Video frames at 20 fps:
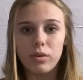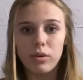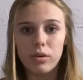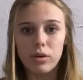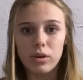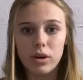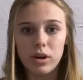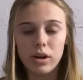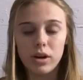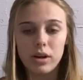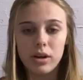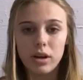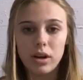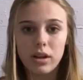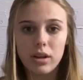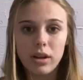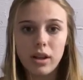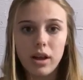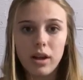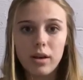or a
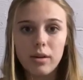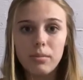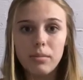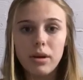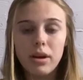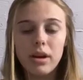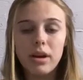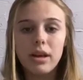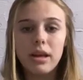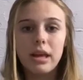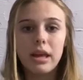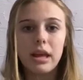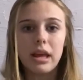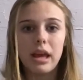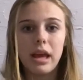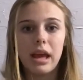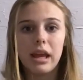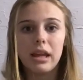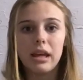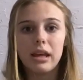club,
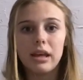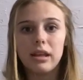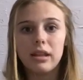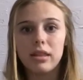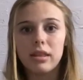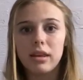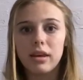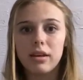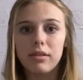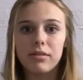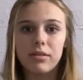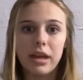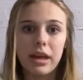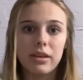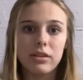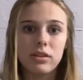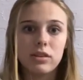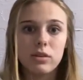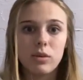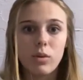anything of
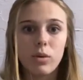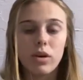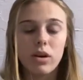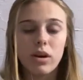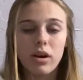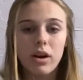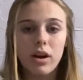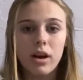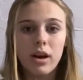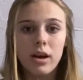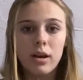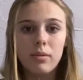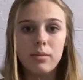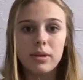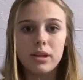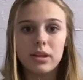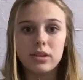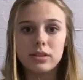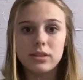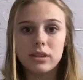that sort,
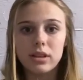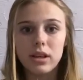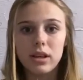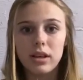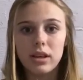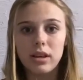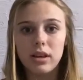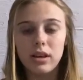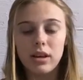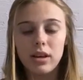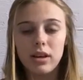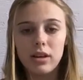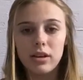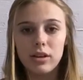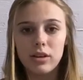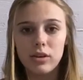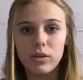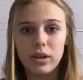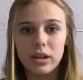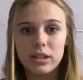because
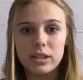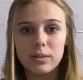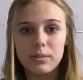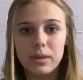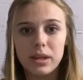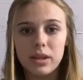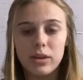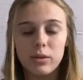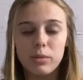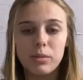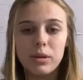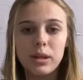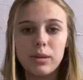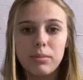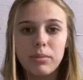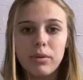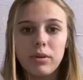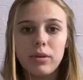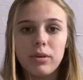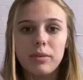you get to meet new
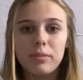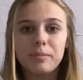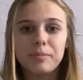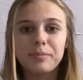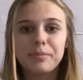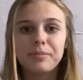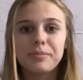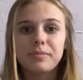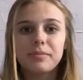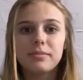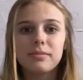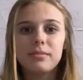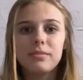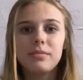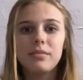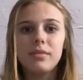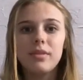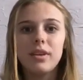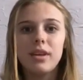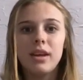people.
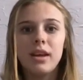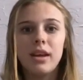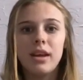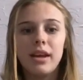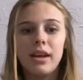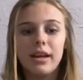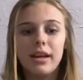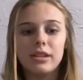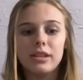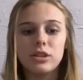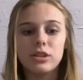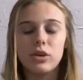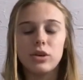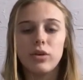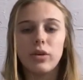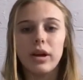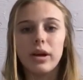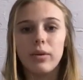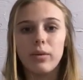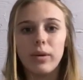It's a
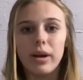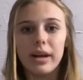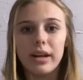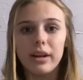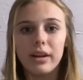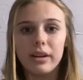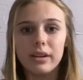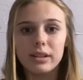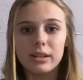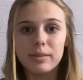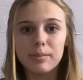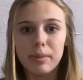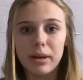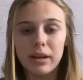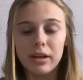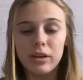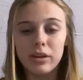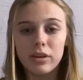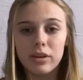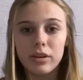great way to
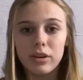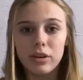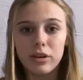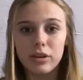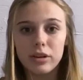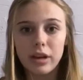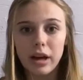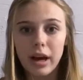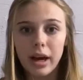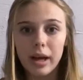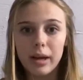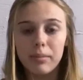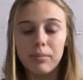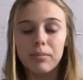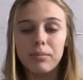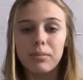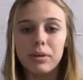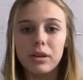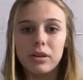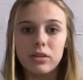spend your
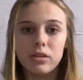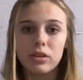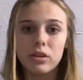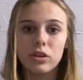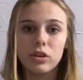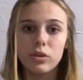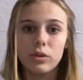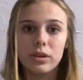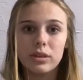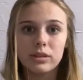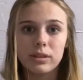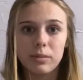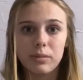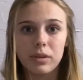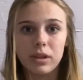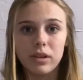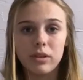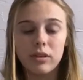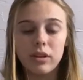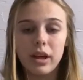time because you're doing something you